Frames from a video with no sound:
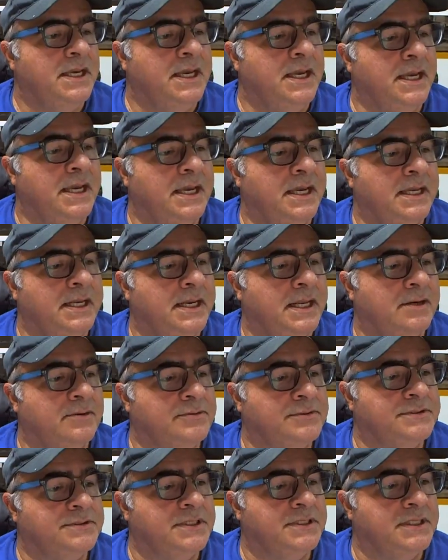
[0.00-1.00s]
and I
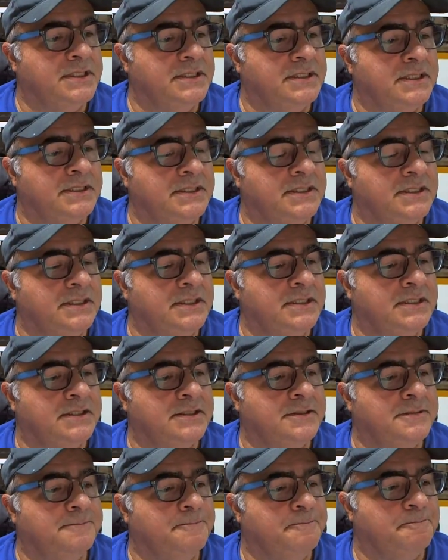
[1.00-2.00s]
was saying that
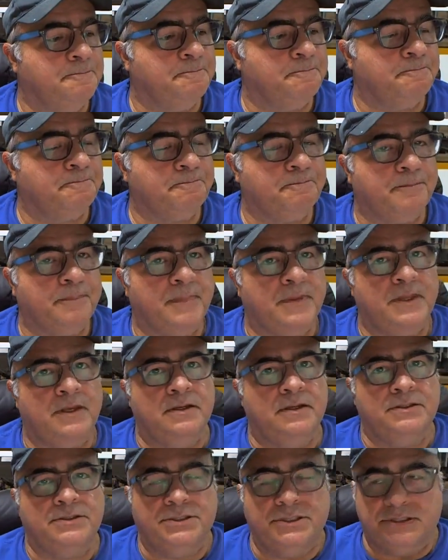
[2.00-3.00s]
the
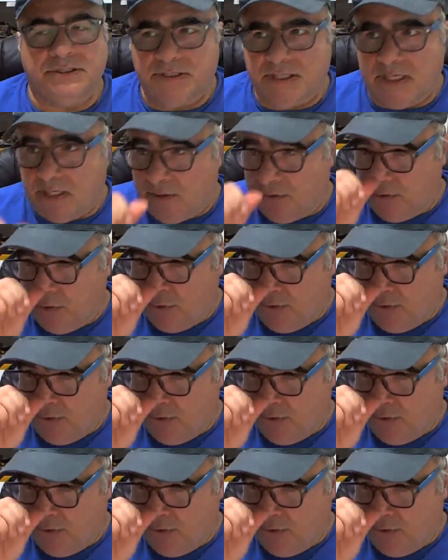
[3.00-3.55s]
just how you